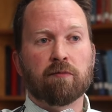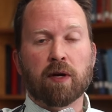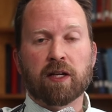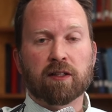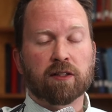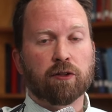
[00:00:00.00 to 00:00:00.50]
They've
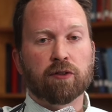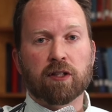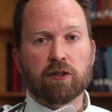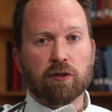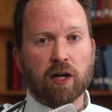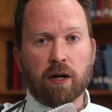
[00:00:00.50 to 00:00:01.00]
made it clear
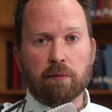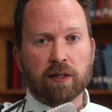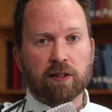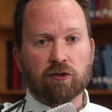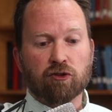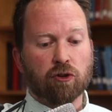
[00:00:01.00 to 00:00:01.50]
that the United
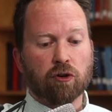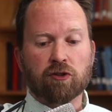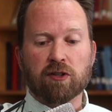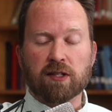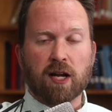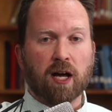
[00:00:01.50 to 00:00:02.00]
Methodist
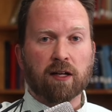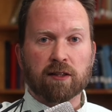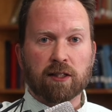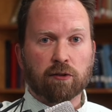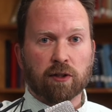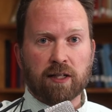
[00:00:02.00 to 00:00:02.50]
Church is not a
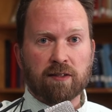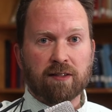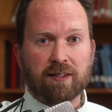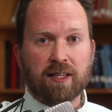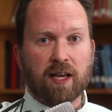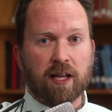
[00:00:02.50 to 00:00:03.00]
legal
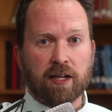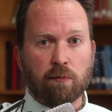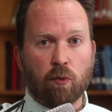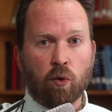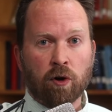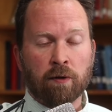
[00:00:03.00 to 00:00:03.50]
entity
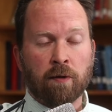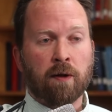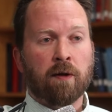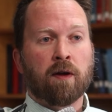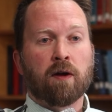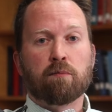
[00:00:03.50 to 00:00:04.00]
anymore.
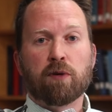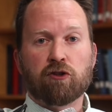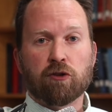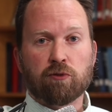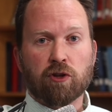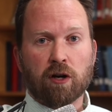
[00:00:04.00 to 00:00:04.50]

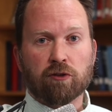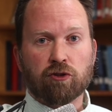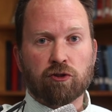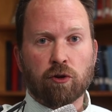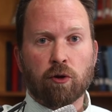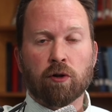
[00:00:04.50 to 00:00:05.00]
Bishop John
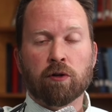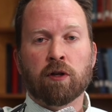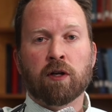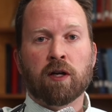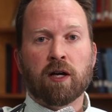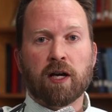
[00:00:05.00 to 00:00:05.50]
Scholl
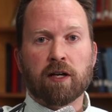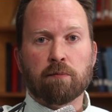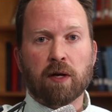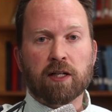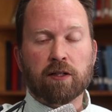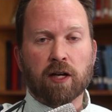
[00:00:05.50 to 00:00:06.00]
and
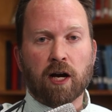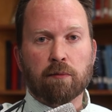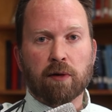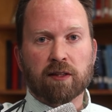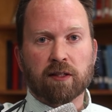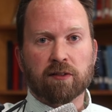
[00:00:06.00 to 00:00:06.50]
many
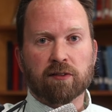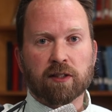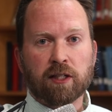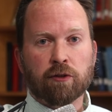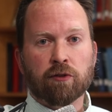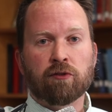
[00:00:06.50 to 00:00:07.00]
United Methodist
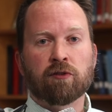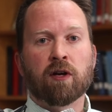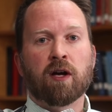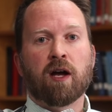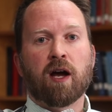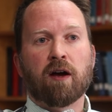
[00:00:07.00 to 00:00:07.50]
leaders
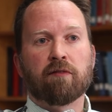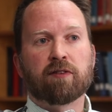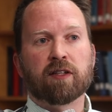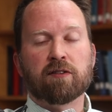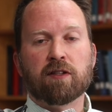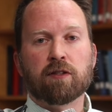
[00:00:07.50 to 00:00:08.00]

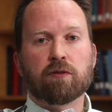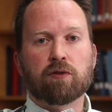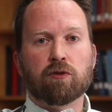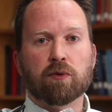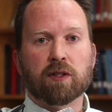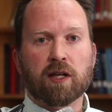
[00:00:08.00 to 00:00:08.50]
have
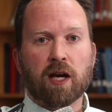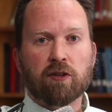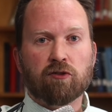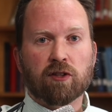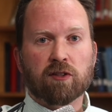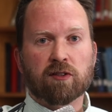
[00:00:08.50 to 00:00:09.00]
continued to
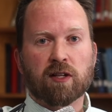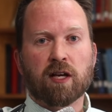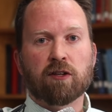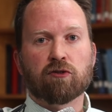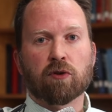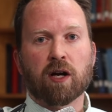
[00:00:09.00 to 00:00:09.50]
engage the
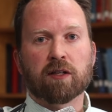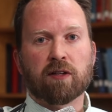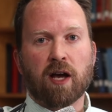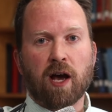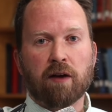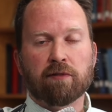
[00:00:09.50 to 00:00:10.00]
state, trying
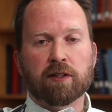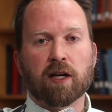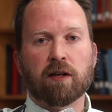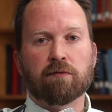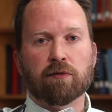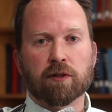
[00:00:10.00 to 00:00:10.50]
to
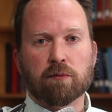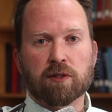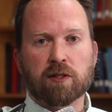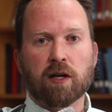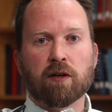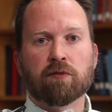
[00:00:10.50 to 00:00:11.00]
advocate for
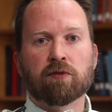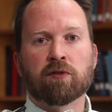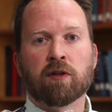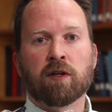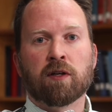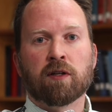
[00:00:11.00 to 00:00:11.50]

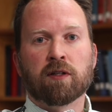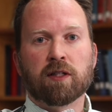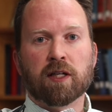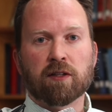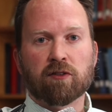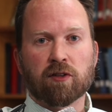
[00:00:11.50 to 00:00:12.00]
themselves,
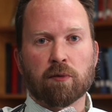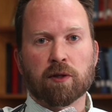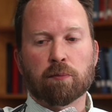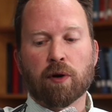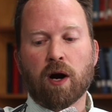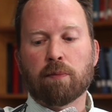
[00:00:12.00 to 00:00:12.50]
getting some of
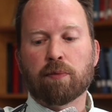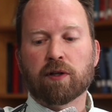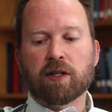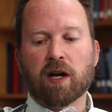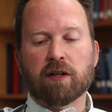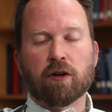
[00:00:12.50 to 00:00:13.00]
the
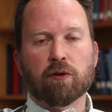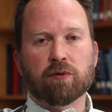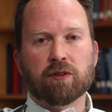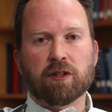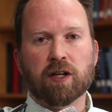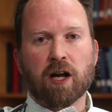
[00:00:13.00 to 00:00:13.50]
property. I know
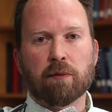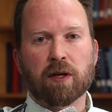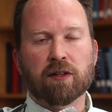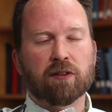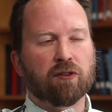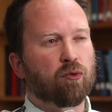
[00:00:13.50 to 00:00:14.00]
United
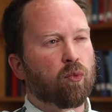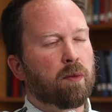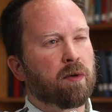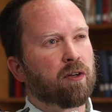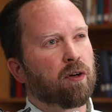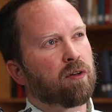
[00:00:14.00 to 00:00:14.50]
Methodist
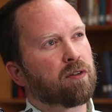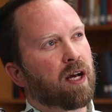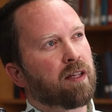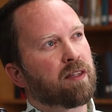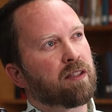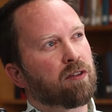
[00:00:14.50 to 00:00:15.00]
women, or
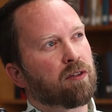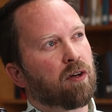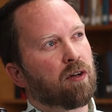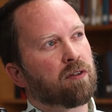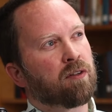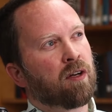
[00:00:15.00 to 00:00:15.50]
I think they're
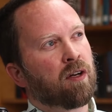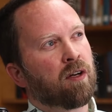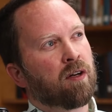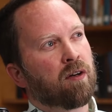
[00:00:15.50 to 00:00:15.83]
called